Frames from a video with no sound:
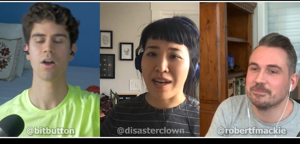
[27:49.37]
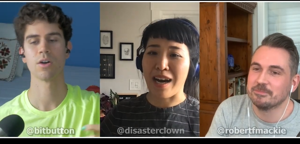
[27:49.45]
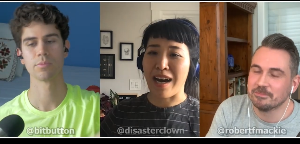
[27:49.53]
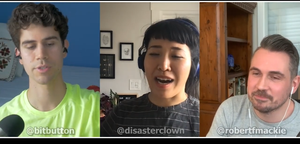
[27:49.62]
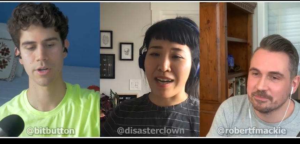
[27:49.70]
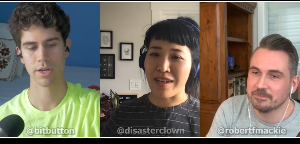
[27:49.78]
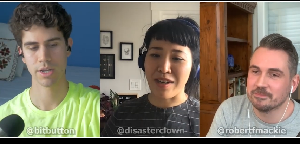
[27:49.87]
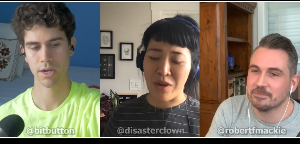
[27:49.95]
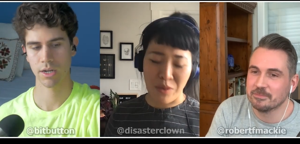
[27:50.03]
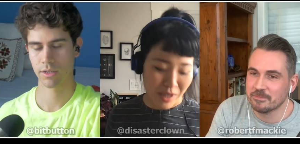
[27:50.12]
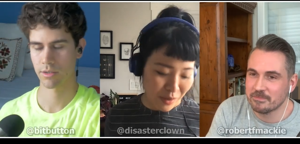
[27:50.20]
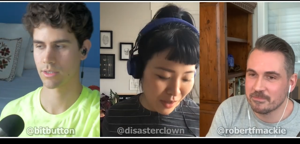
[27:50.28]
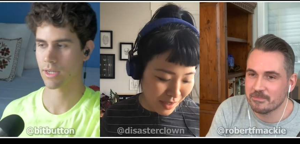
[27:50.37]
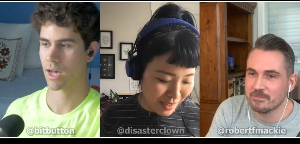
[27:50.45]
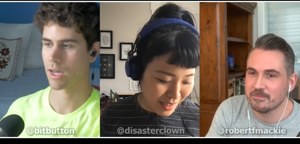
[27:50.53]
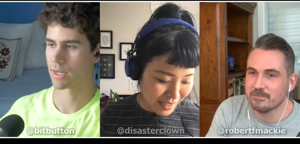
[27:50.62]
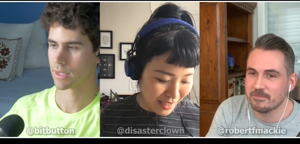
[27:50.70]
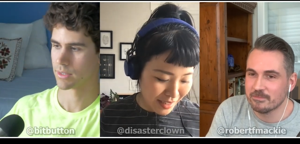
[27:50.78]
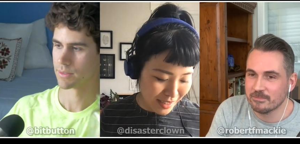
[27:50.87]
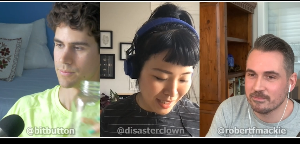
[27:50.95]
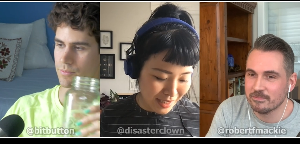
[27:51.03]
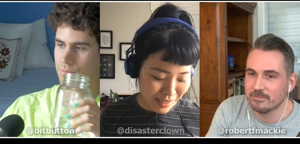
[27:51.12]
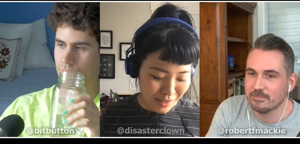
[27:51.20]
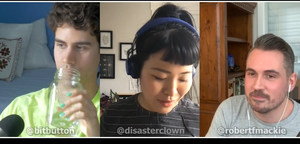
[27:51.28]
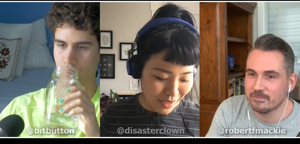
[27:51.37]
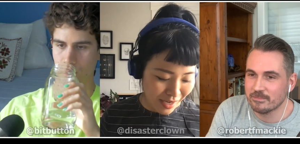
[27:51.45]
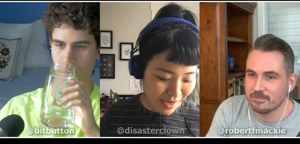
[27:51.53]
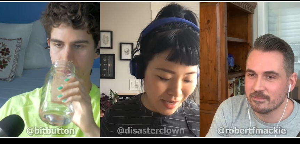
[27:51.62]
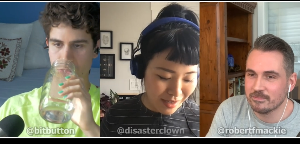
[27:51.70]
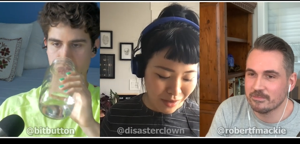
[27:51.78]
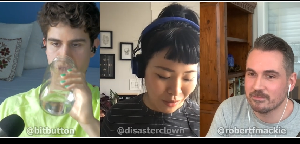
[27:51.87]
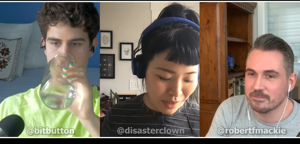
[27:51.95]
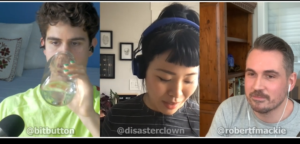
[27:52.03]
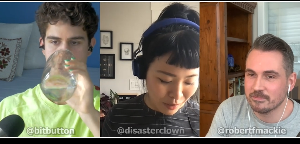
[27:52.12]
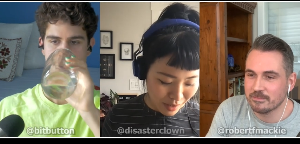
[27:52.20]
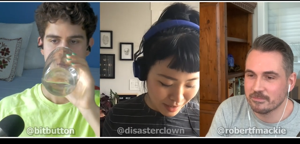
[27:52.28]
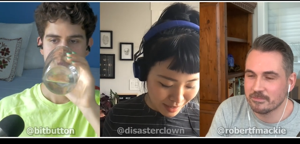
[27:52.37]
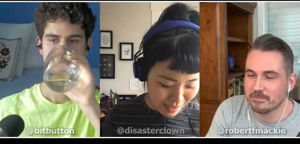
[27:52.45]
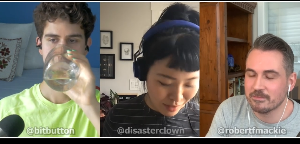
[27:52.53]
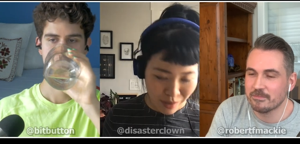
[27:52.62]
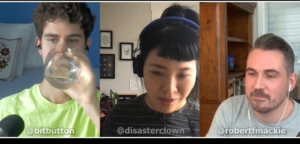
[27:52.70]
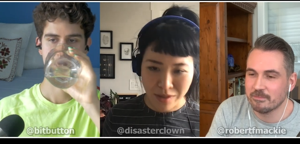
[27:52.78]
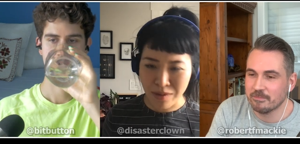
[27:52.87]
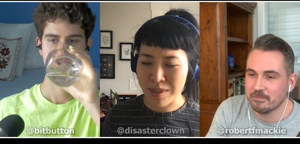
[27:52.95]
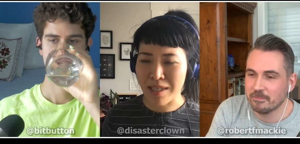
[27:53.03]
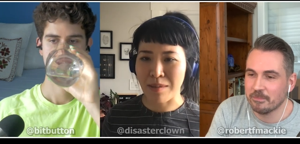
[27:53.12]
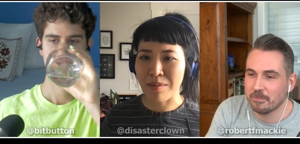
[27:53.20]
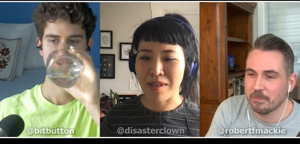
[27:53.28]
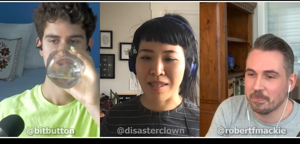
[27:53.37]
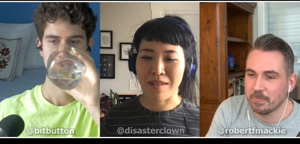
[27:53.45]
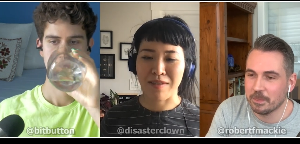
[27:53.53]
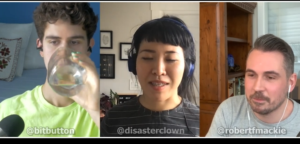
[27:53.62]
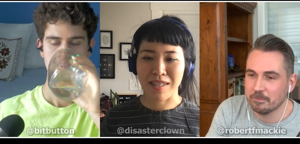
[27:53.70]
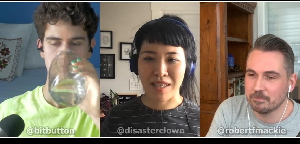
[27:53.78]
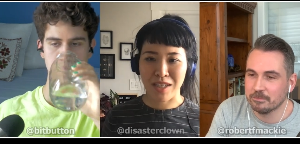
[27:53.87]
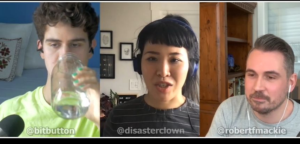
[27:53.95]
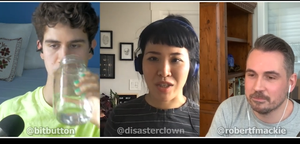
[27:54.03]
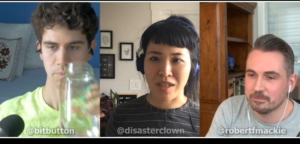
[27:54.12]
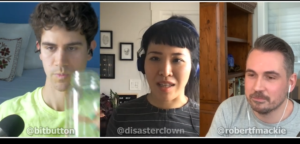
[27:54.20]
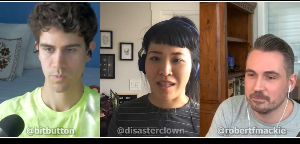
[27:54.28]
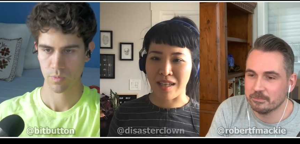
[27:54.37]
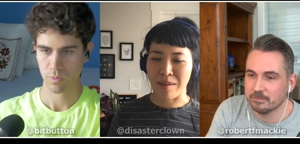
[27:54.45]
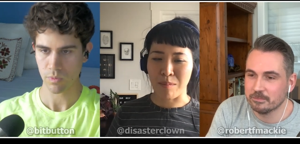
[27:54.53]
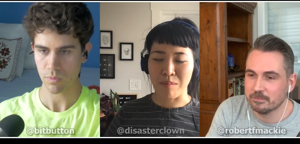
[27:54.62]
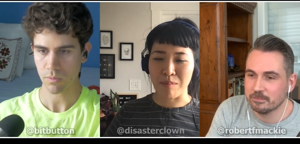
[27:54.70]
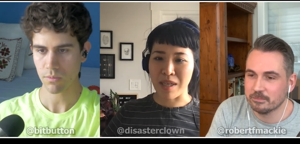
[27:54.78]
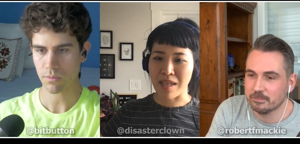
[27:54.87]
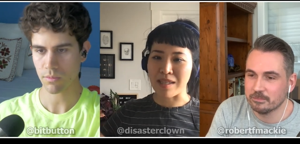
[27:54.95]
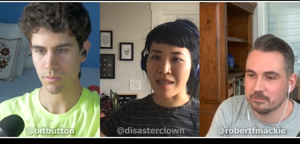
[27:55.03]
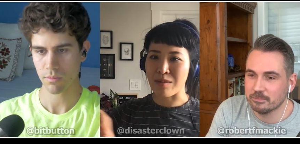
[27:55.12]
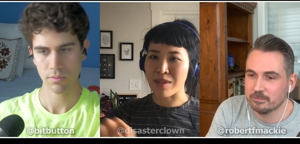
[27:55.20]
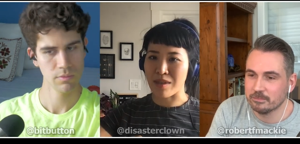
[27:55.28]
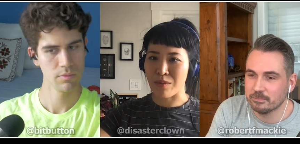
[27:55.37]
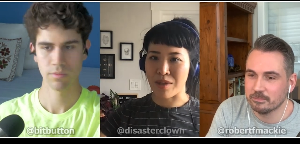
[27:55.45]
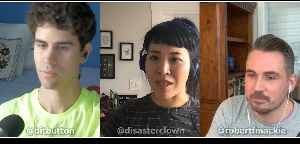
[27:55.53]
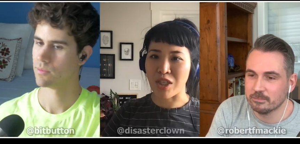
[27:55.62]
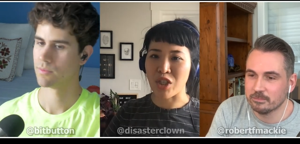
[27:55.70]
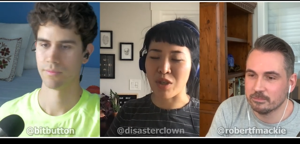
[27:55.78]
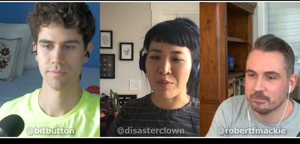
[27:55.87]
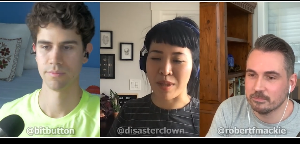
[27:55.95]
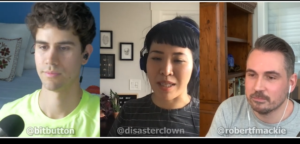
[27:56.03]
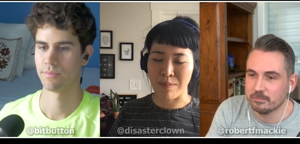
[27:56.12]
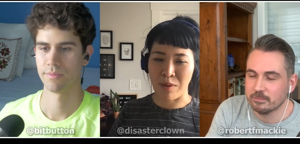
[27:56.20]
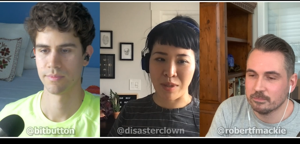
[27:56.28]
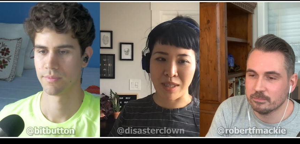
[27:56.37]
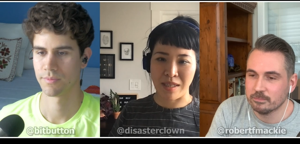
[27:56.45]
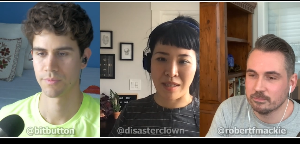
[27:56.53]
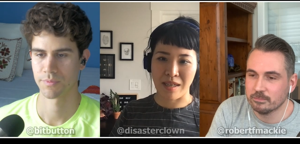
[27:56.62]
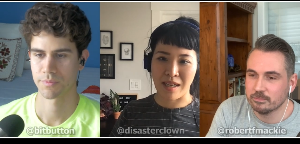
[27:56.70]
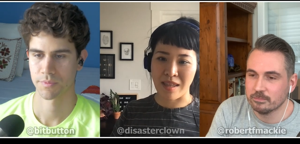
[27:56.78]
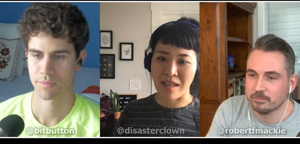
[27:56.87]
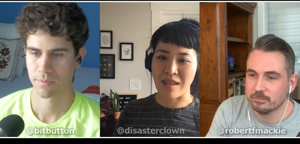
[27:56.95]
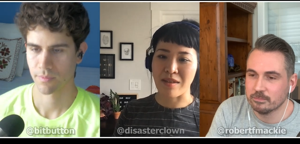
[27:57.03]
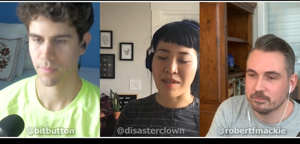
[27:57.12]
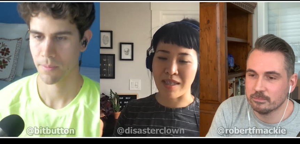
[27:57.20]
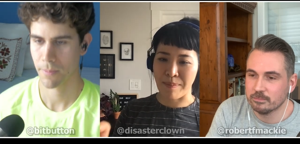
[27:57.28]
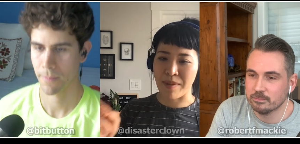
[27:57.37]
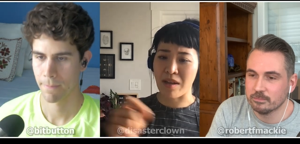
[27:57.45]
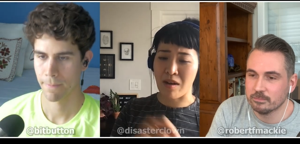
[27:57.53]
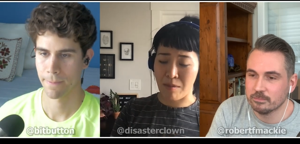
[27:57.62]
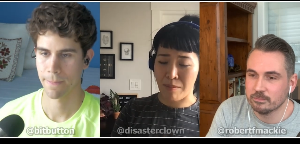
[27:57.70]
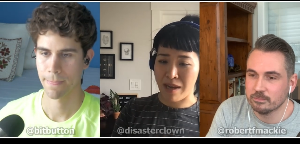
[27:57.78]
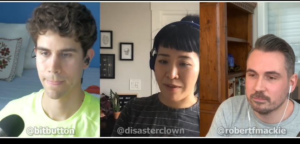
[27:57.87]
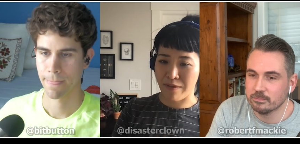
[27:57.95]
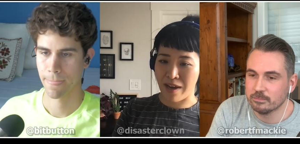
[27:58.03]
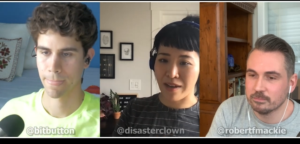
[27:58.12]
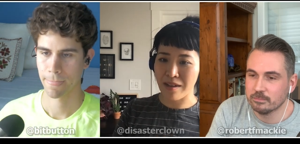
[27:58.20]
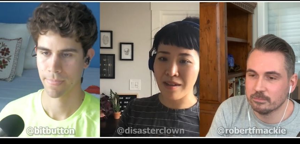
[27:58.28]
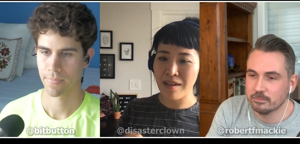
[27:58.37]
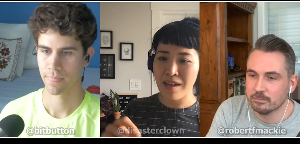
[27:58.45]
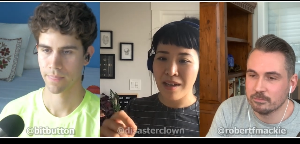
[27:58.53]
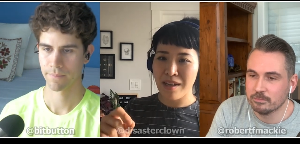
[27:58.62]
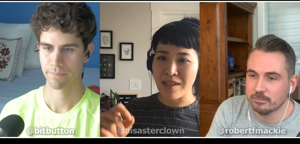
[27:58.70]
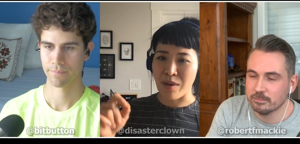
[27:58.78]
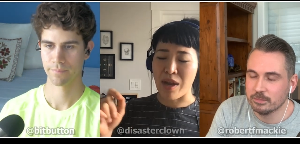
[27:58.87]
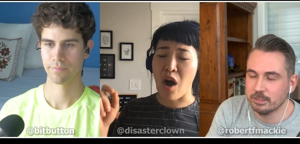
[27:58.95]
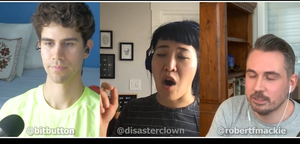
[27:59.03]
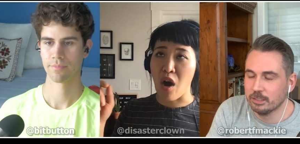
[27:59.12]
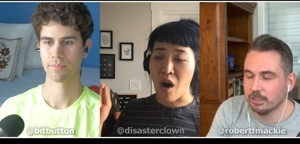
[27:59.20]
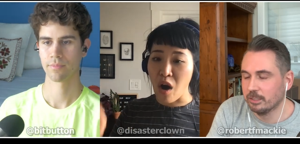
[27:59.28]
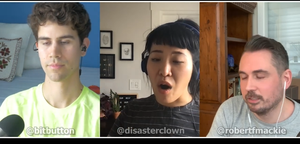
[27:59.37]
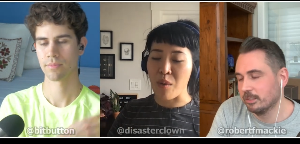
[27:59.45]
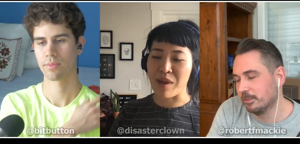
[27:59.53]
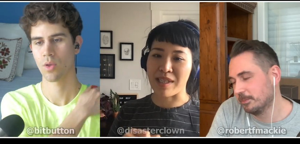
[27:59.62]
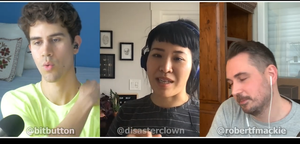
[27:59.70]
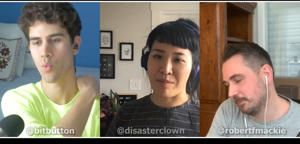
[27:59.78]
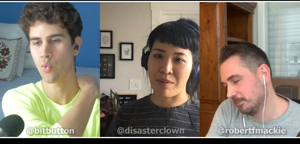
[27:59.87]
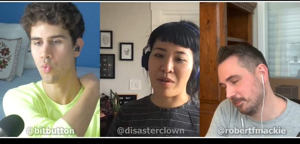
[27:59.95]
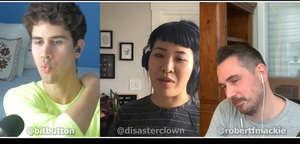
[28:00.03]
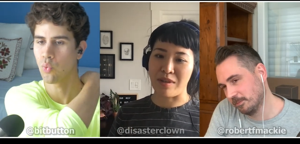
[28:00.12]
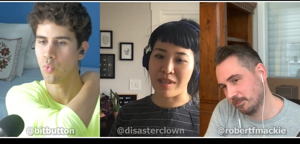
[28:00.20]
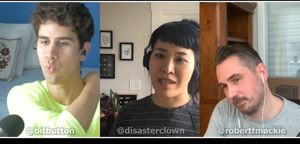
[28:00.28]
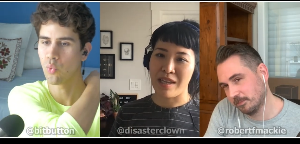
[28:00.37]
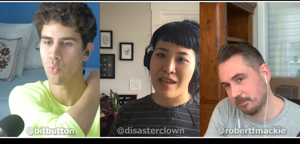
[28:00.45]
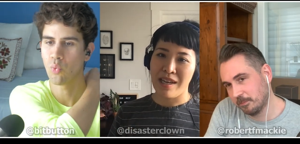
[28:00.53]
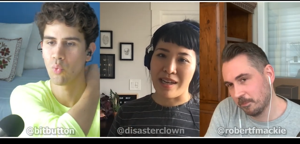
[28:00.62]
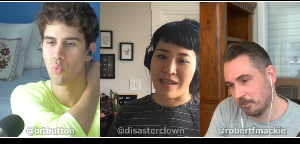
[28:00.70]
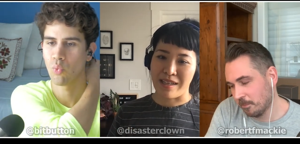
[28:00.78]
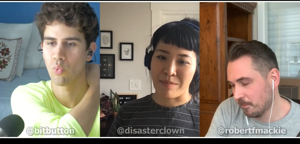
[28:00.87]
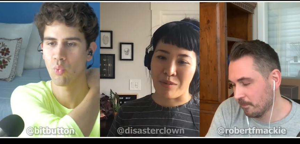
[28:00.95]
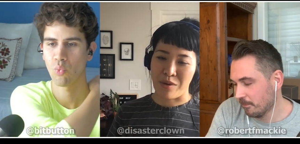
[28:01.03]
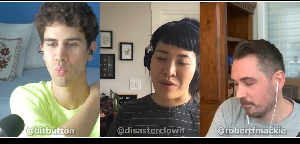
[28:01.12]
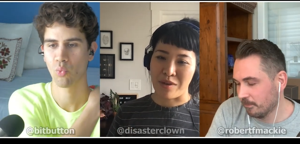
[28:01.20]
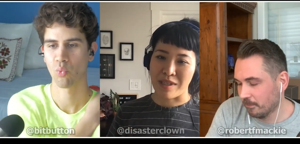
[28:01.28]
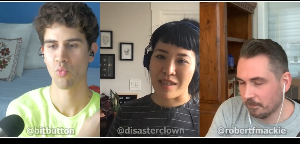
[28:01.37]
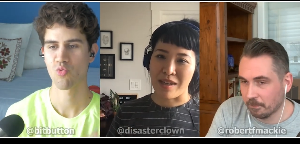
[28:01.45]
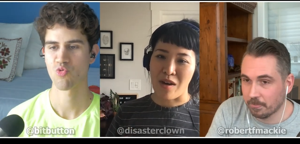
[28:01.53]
Speaker 1: sorry to hear. I didn't know he was. It's okay. I didn't know he was. Anyway, there was like a police investigation. And then because I was in a relationship with this person, I think there's something on my file. So I always get pulled at borders and